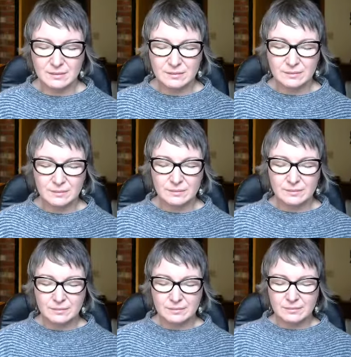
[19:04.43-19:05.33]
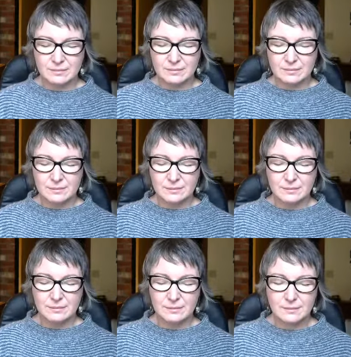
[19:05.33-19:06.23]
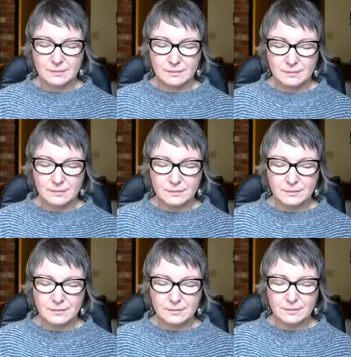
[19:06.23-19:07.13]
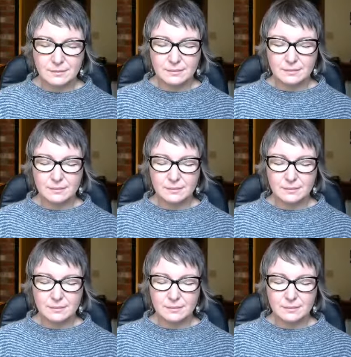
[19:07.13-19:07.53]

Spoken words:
Nothing is said.